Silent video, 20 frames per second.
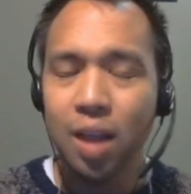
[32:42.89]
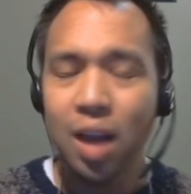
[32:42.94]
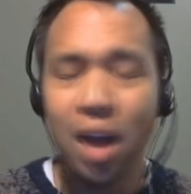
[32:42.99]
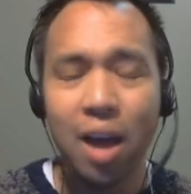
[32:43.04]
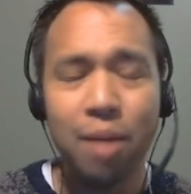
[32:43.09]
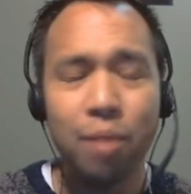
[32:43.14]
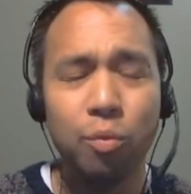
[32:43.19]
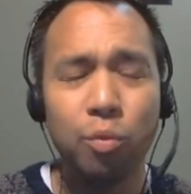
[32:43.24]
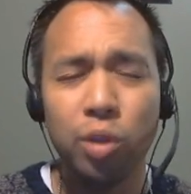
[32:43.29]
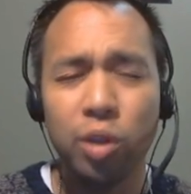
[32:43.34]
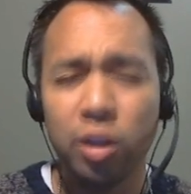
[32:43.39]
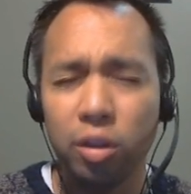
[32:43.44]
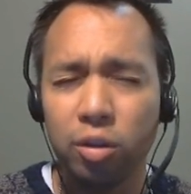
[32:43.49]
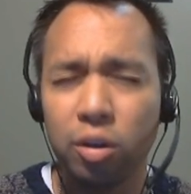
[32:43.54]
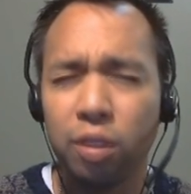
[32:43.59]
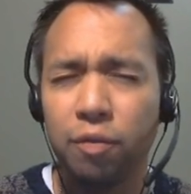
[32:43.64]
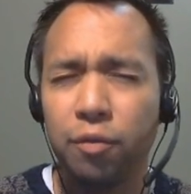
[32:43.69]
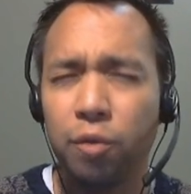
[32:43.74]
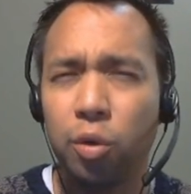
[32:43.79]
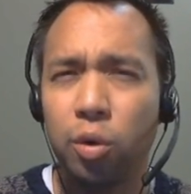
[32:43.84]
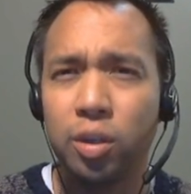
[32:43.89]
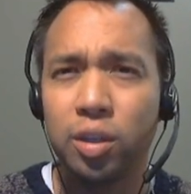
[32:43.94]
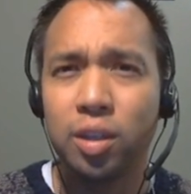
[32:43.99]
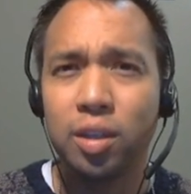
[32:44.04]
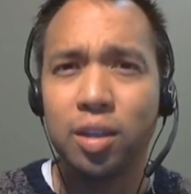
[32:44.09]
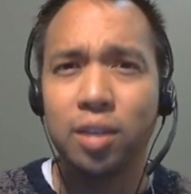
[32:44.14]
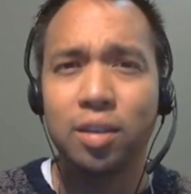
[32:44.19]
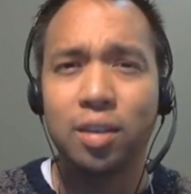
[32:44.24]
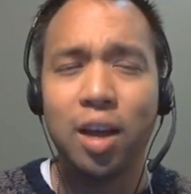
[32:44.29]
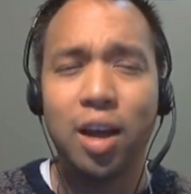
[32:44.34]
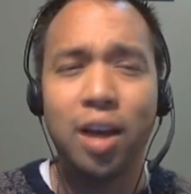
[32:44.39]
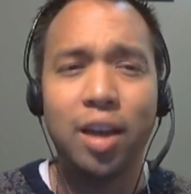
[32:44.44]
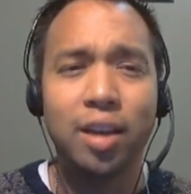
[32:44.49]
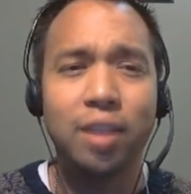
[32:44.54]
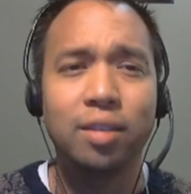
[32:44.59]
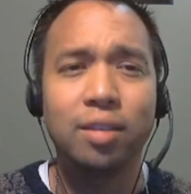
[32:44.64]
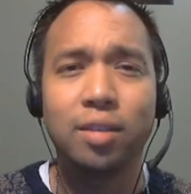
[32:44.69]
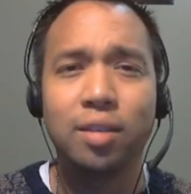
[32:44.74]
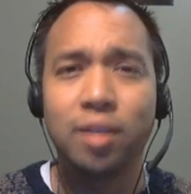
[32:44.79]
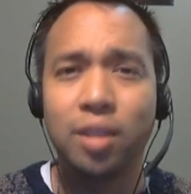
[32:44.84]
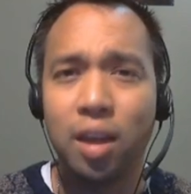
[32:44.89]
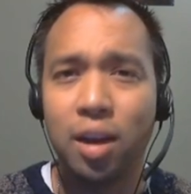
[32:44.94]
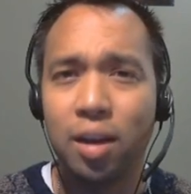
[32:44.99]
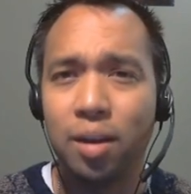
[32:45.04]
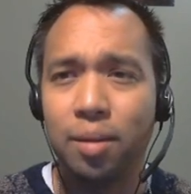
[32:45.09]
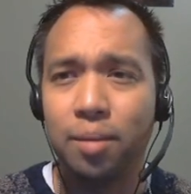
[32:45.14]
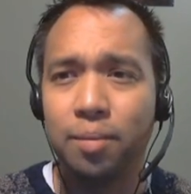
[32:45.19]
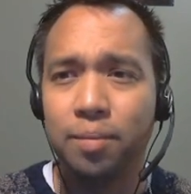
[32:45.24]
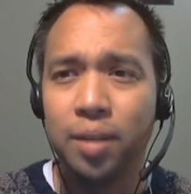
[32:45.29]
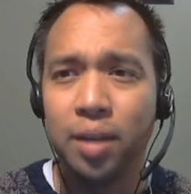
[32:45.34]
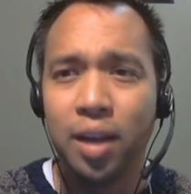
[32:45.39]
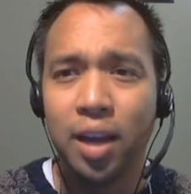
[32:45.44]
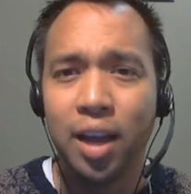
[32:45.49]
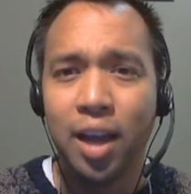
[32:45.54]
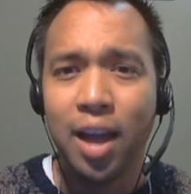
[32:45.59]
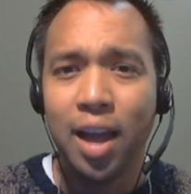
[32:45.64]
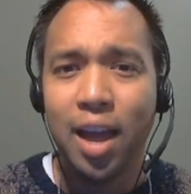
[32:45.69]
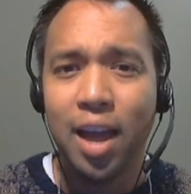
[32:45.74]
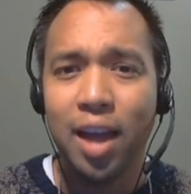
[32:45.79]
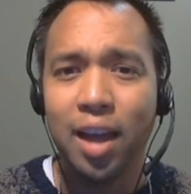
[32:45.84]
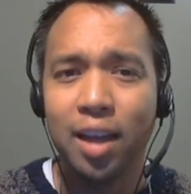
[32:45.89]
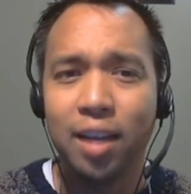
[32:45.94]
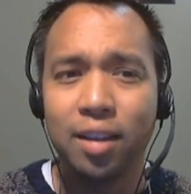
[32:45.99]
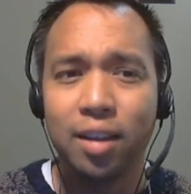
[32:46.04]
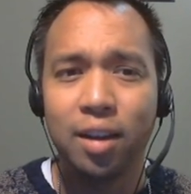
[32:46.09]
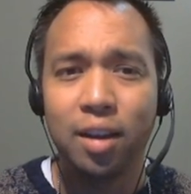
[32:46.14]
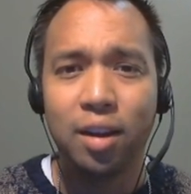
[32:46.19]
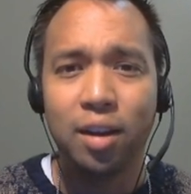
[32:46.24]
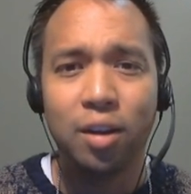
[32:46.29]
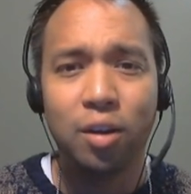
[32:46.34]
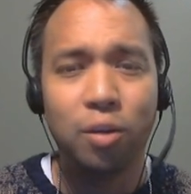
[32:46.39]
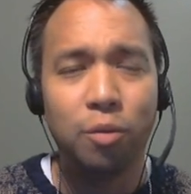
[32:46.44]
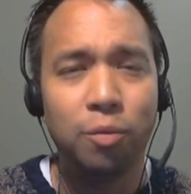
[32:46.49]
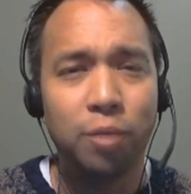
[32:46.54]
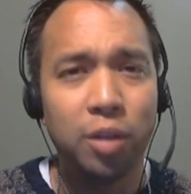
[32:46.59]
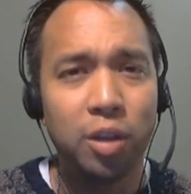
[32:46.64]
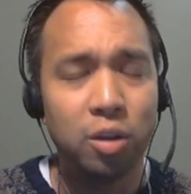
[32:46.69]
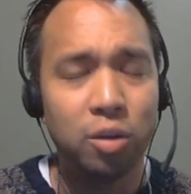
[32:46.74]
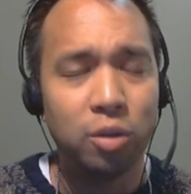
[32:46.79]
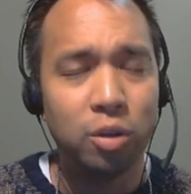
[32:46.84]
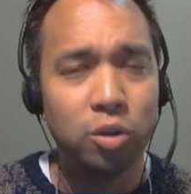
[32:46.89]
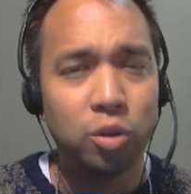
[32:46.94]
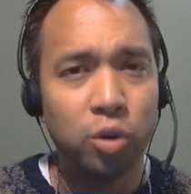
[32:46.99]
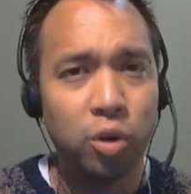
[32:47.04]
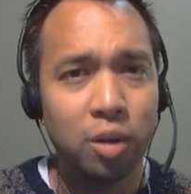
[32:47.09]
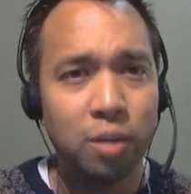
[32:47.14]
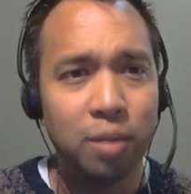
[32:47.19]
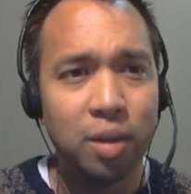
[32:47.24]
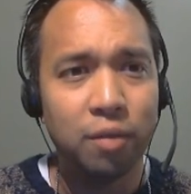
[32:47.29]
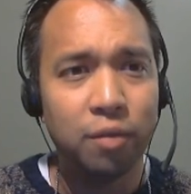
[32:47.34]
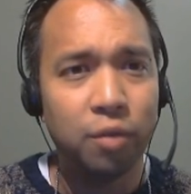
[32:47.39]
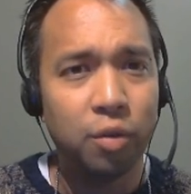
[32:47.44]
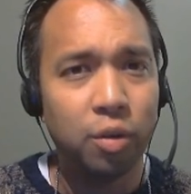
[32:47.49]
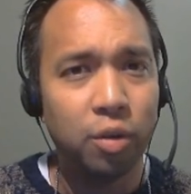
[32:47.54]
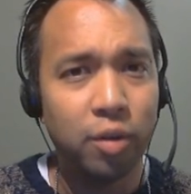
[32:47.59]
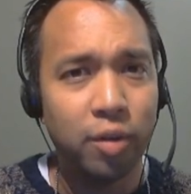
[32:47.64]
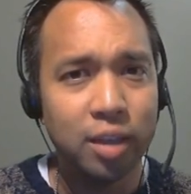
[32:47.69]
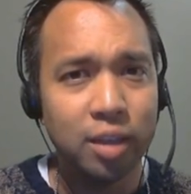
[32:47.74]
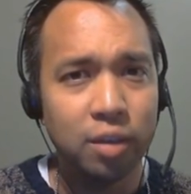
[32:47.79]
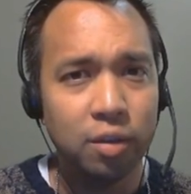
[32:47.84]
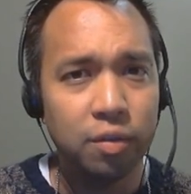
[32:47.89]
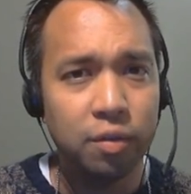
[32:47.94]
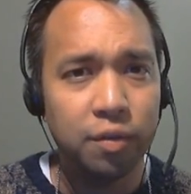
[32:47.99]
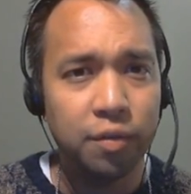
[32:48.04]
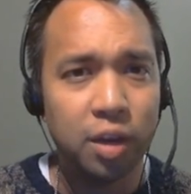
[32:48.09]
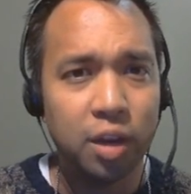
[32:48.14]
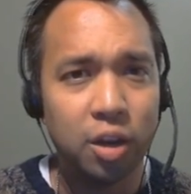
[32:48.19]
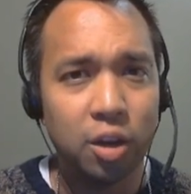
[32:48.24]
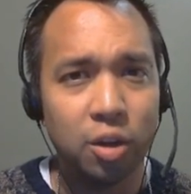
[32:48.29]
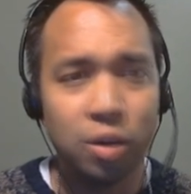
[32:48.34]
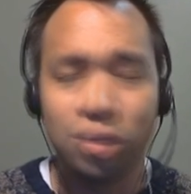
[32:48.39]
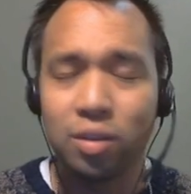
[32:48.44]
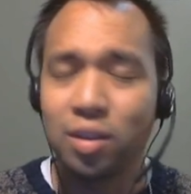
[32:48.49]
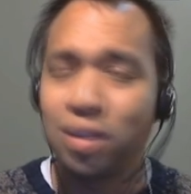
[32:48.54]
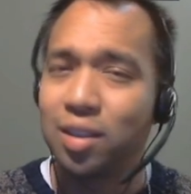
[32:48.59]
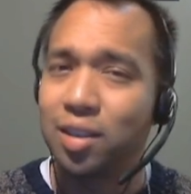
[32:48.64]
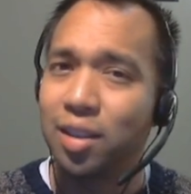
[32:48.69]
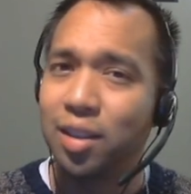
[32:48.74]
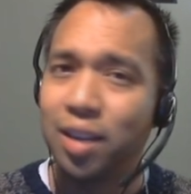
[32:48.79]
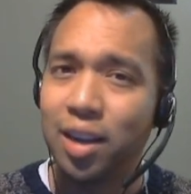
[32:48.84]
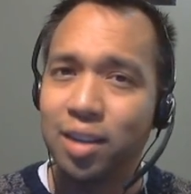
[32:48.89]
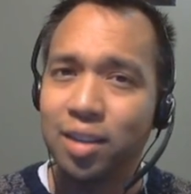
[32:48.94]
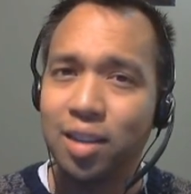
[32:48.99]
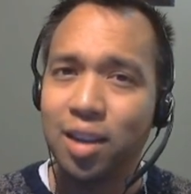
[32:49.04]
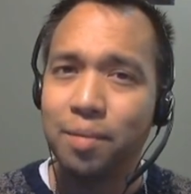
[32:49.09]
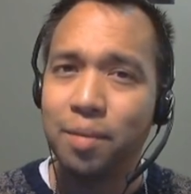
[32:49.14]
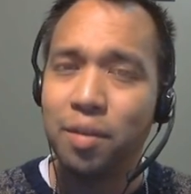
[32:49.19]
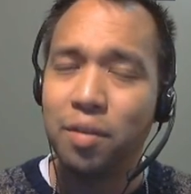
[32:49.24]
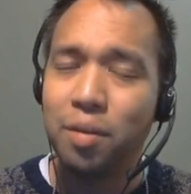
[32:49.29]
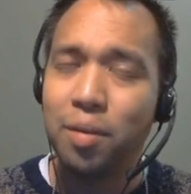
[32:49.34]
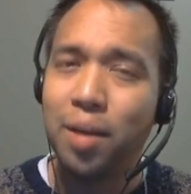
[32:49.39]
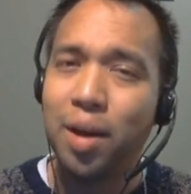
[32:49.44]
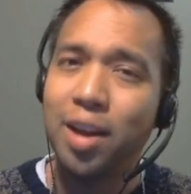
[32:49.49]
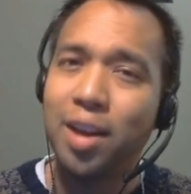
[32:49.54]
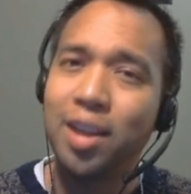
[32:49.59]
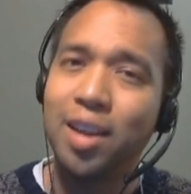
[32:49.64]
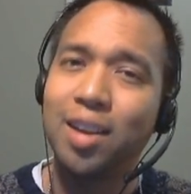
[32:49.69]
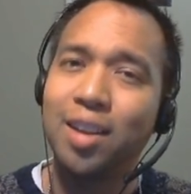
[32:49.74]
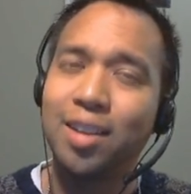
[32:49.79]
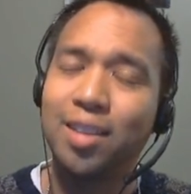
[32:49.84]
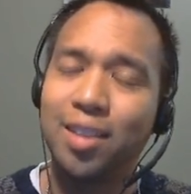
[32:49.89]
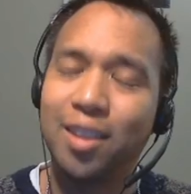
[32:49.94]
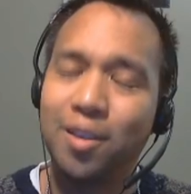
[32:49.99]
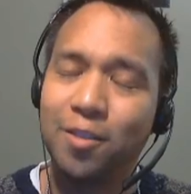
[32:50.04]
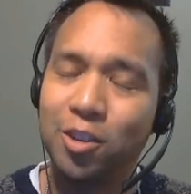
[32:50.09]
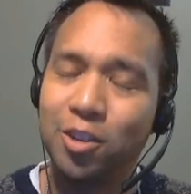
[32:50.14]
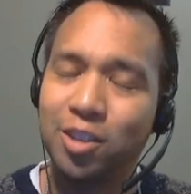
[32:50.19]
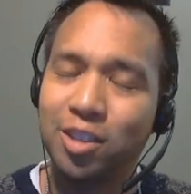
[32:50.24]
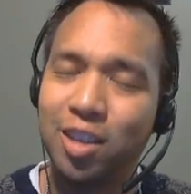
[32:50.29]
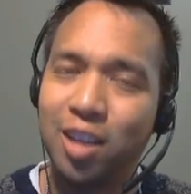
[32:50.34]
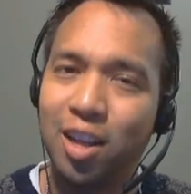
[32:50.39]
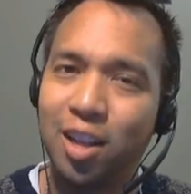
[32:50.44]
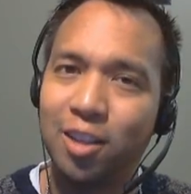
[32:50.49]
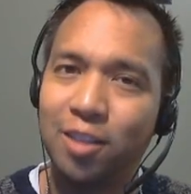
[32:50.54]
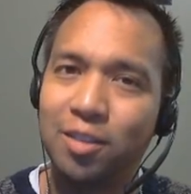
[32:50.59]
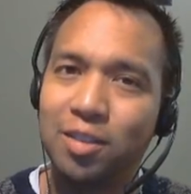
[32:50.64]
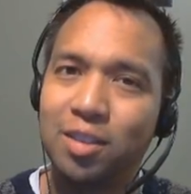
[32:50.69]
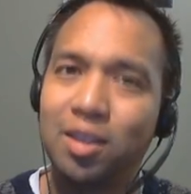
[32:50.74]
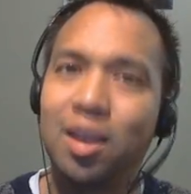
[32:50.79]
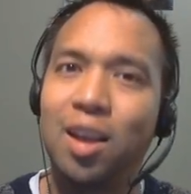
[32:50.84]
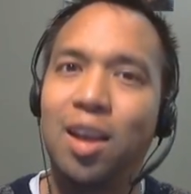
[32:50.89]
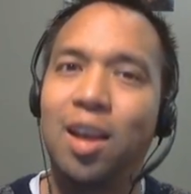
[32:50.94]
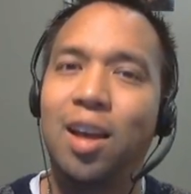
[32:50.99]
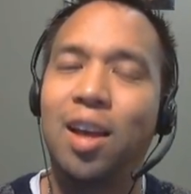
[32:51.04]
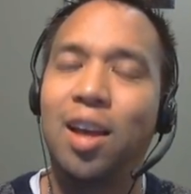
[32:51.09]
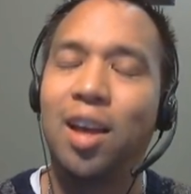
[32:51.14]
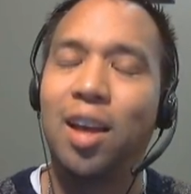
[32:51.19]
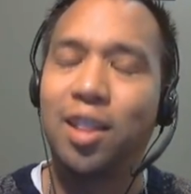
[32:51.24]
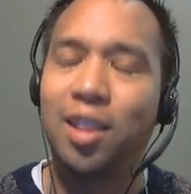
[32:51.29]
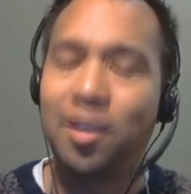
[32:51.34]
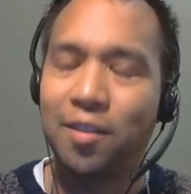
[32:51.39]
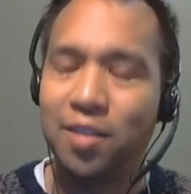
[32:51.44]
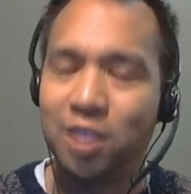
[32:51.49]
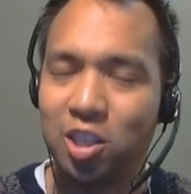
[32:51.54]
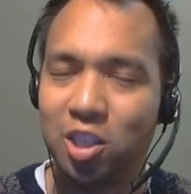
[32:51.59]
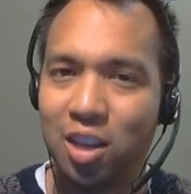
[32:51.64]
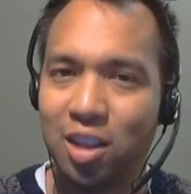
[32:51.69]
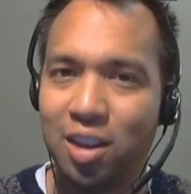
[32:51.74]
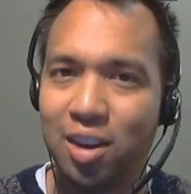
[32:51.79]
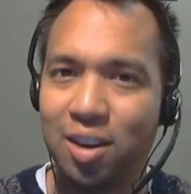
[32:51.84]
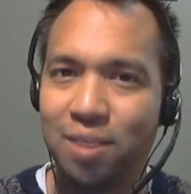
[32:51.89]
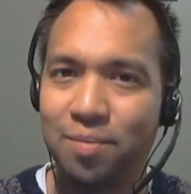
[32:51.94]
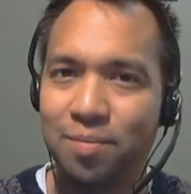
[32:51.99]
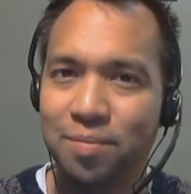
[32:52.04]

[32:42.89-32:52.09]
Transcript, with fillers: I'm really looking forward to this, guys, and hopefully you'll join me for the rest of the videos. Until next time, everybody, love yourselves and love each other.